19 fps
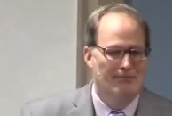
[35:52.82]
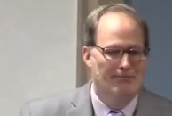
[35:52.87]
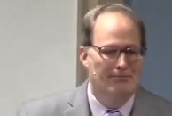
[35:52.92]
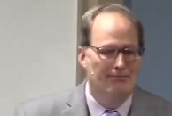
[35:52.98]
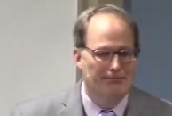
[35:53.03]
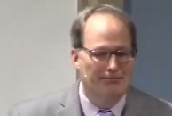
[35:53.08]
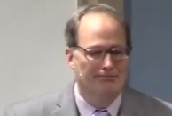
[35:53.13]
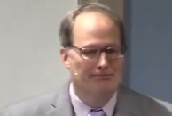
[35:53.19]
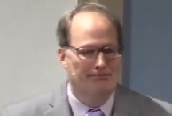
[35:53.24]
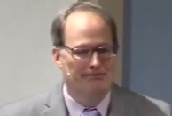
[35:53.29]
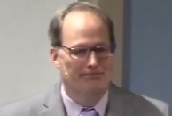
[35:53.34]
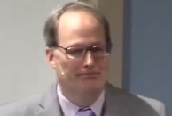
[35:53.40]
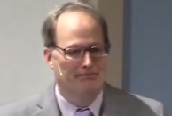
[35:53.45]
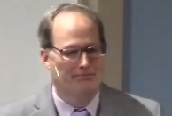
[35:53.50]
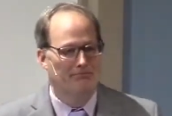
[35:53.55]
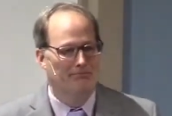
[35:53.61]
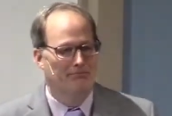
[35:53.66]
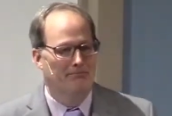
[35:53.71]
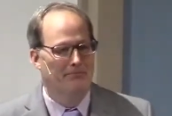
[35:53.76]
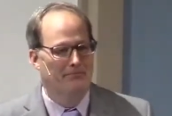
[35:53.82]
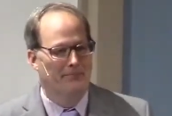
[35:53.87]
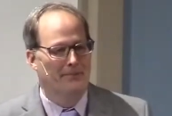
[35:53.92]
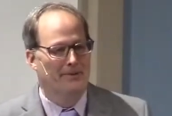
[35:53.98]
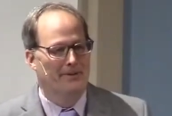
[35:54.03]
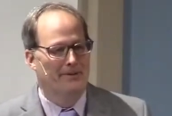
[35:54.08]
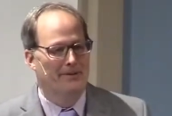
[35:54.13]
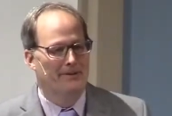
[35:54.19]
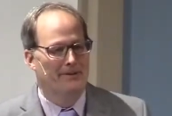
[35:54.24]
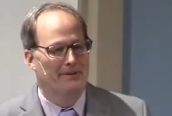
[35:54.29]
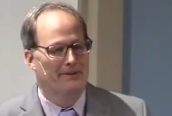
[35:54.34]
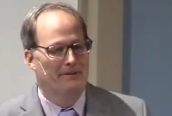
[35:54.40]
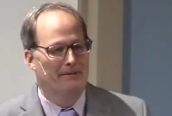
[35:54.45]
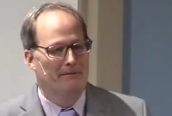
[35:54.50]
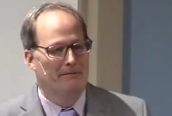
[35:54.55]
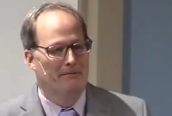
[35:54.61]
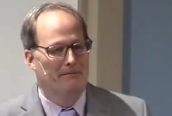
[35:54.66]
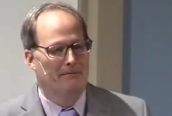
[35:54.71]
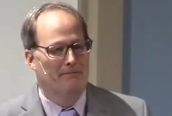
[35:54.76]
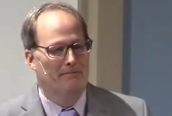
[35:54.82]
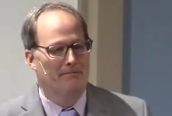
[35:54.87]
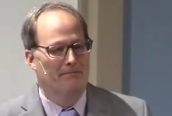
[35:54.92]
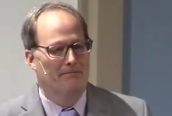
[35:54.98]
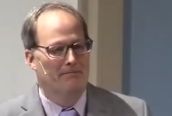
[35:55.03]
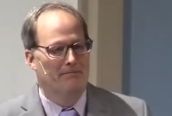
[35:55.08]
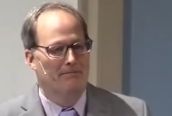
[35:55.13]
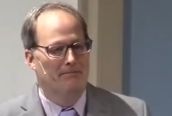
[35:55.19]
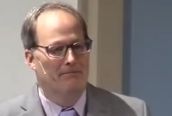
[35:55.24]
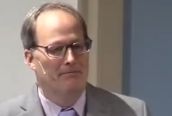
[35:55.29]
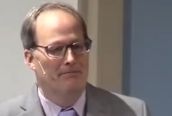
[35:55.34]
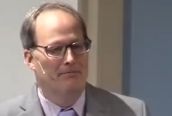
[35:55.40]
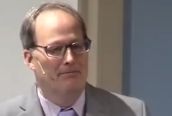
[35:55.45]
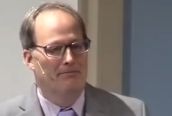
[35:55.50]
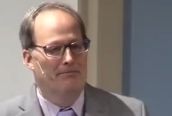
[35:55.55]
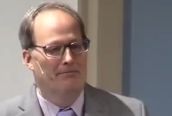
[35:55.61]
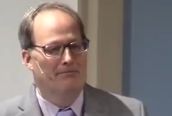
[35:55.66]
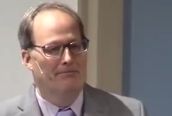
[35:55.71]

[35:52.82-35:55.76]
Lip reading: (no one is talking)